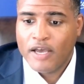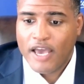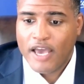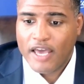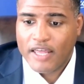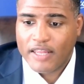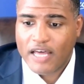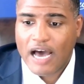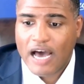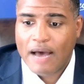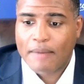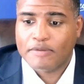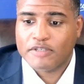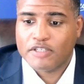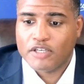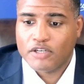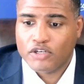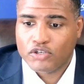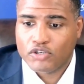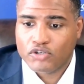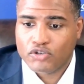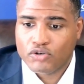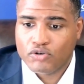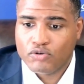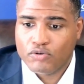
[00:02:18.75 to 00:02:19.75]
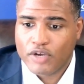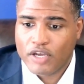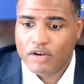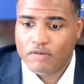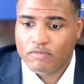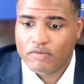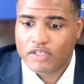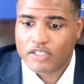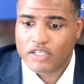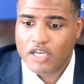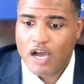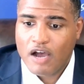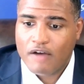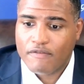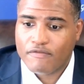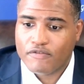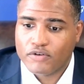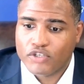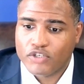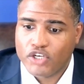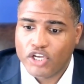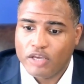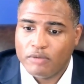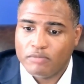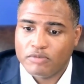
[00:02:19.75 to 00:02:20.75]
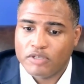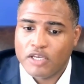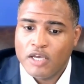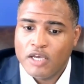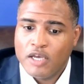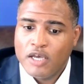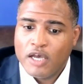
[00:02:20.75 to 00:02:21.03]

And the opposite is true in risk-off regimes.